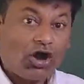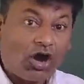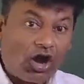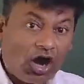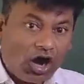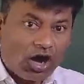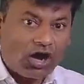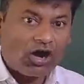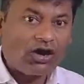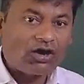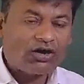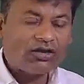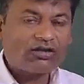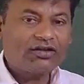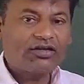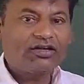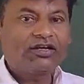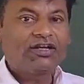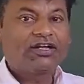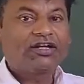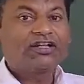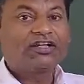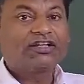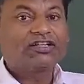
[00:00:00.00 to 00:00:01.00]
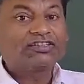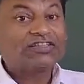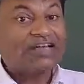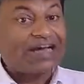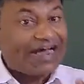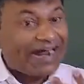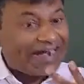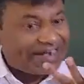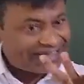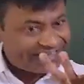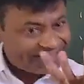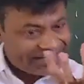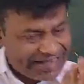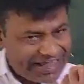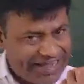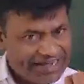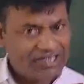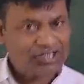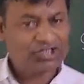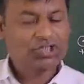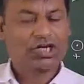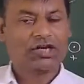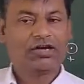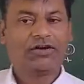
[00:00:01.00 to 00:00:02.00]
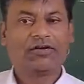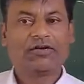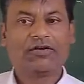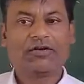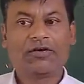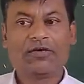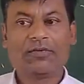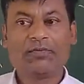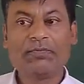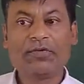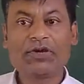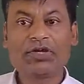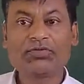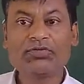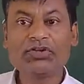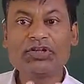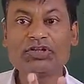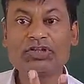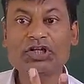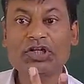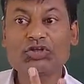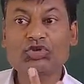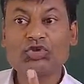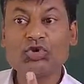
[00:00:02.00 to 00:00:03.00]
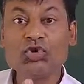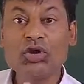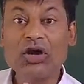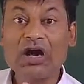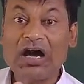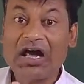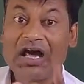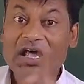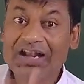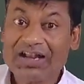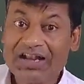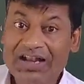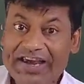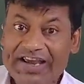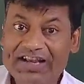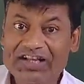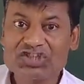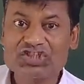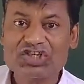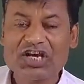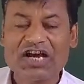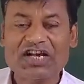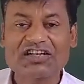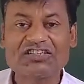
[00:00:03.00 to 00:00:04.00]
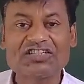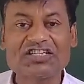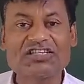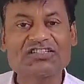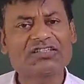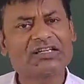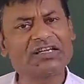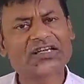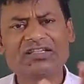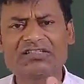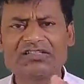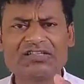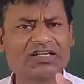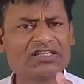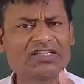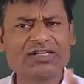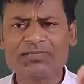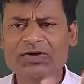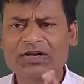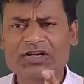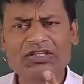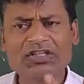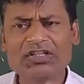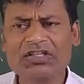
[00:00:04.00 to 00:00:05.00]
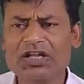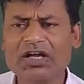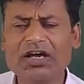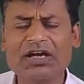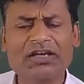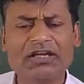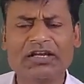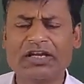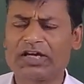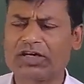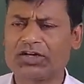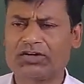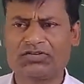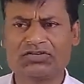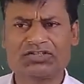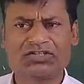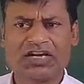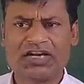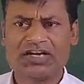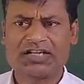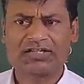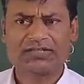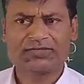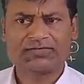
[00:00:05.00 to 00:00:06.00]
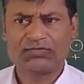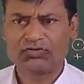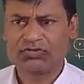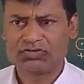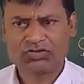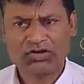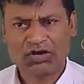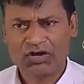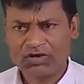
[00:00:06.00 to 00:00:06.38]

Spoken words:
or the attraction between the two unlike charges is nothing but the electrostatic force.